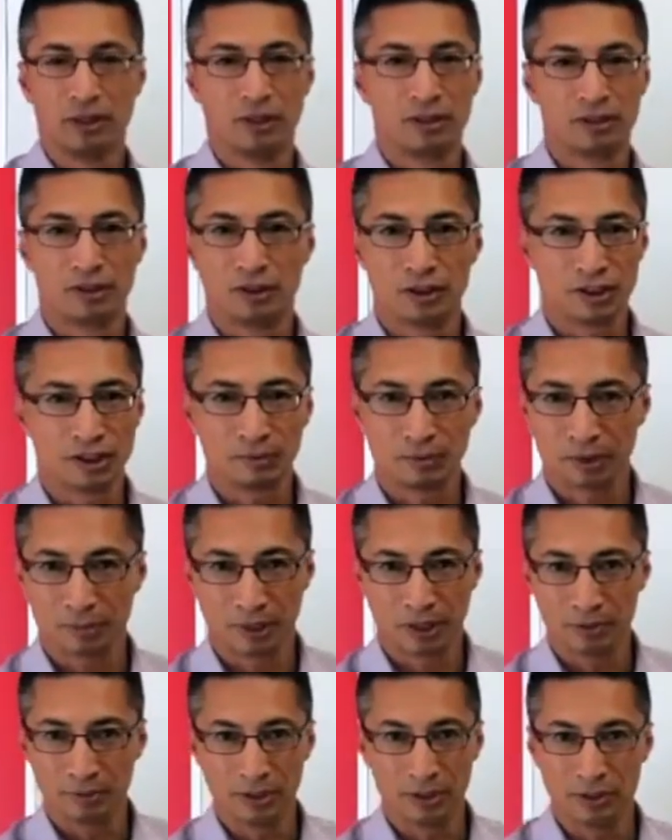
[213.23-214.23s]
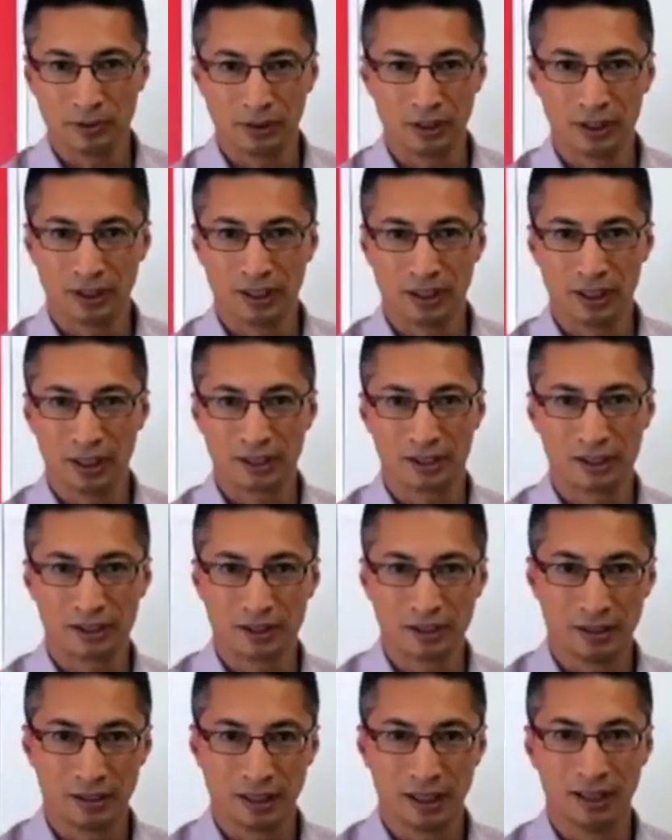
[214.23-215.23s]
It's not something I'm going to be doing in the
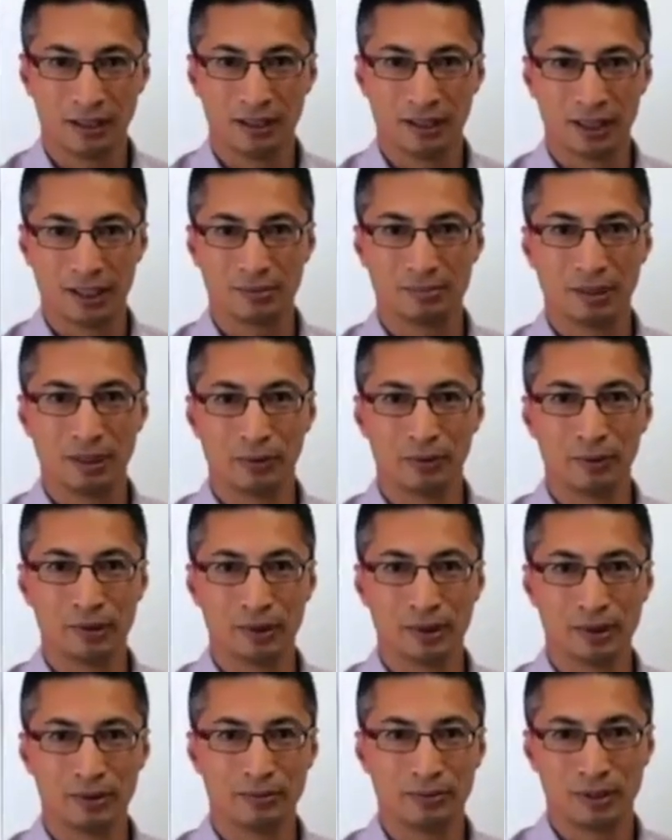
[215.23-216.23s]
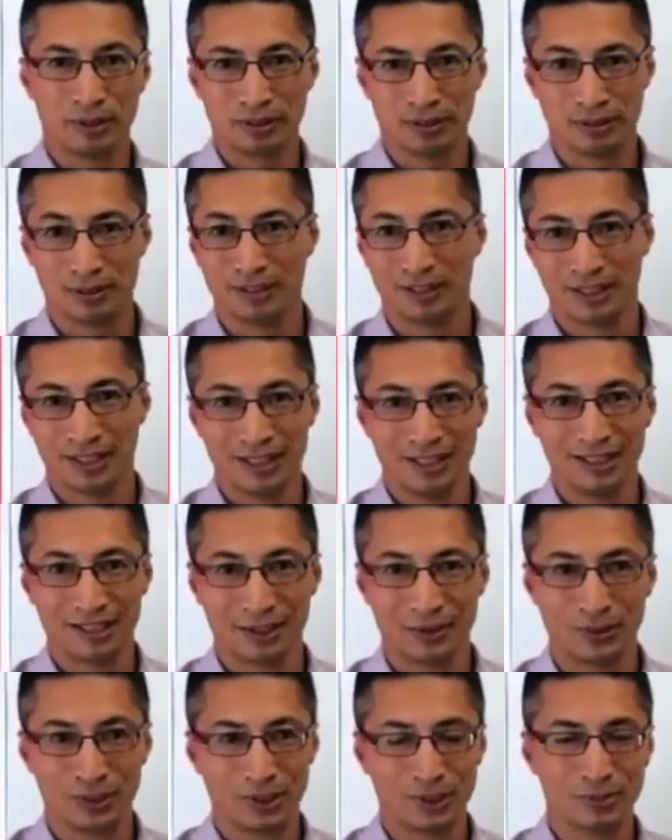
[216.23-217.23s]
next, next month or 2 because the kids are
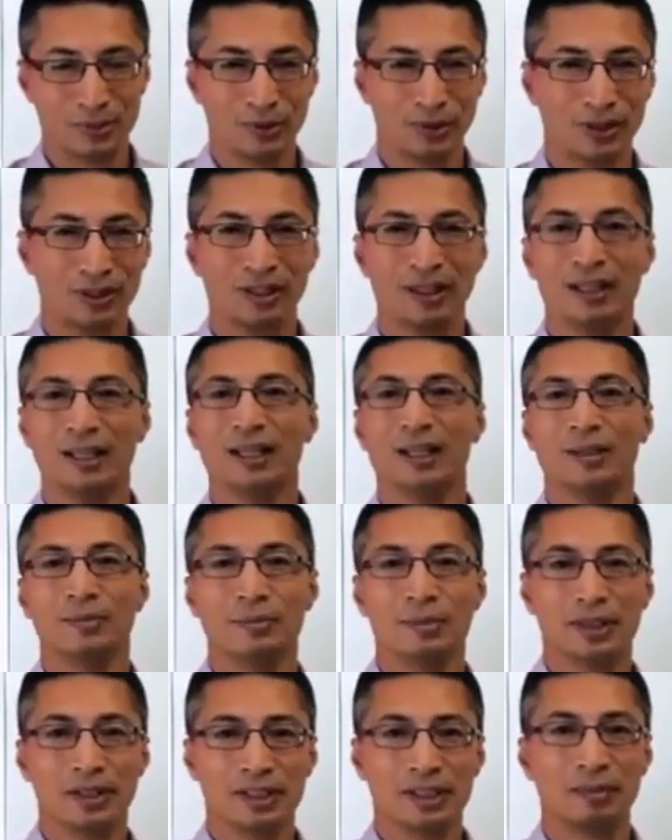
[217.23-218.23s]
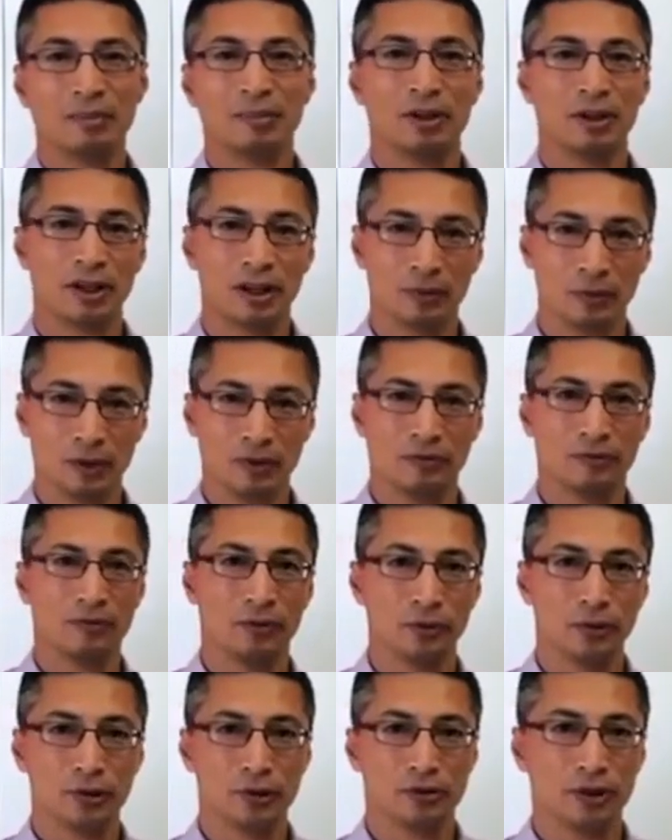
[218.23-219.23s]
quite small, but it's something I don't want to
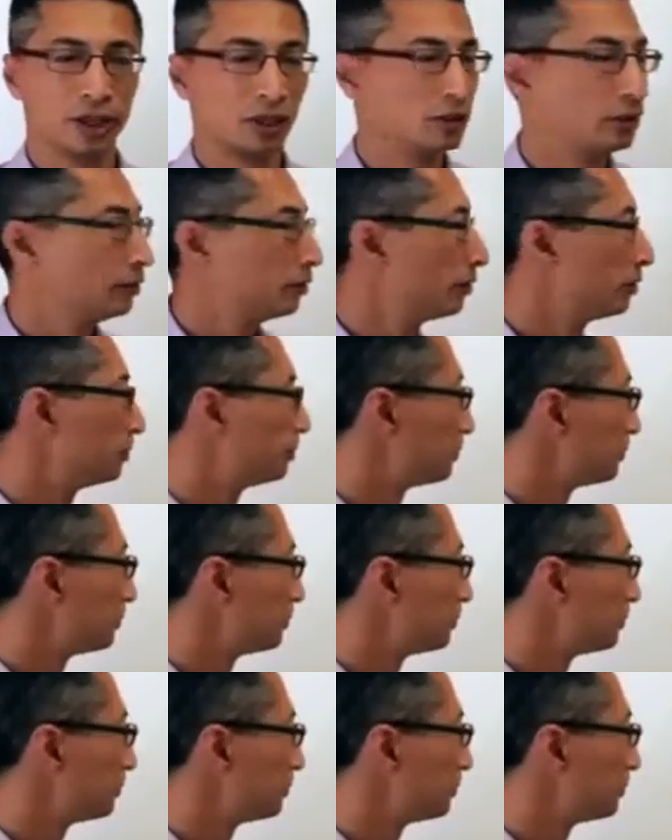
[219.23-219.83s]
lose track of.